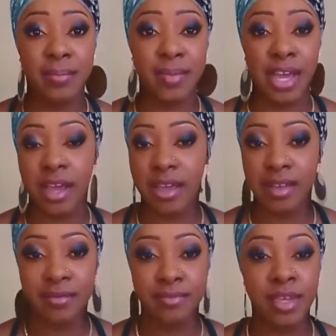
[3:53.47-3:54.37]
I
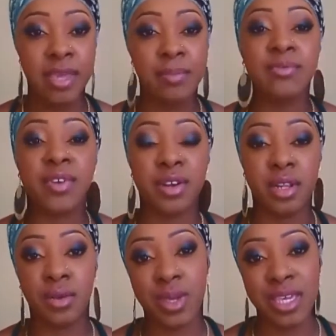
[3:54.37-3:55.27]
keep it very
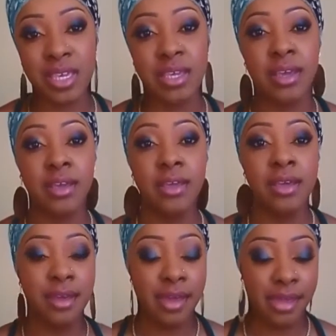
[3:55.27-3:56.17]
low-key,
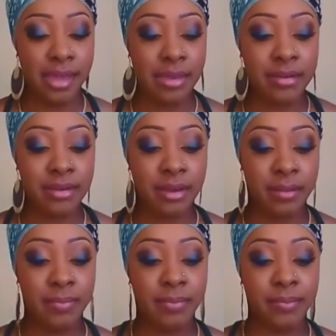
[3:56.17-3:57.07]
and
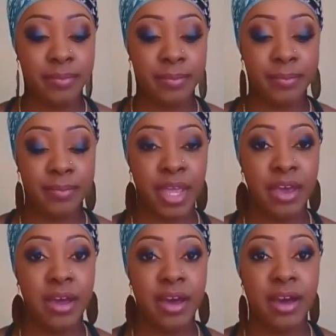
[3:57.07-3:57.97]

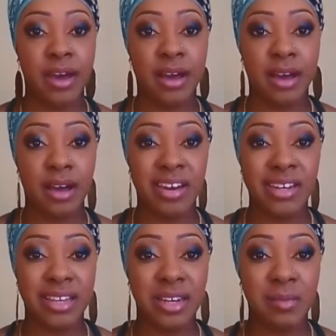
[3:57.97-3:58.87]
on a
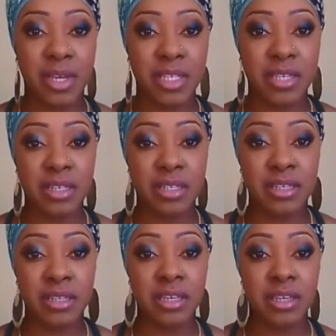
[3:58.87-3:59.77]
daily basis,
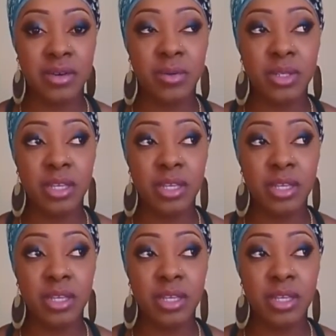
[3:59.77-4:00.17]
the only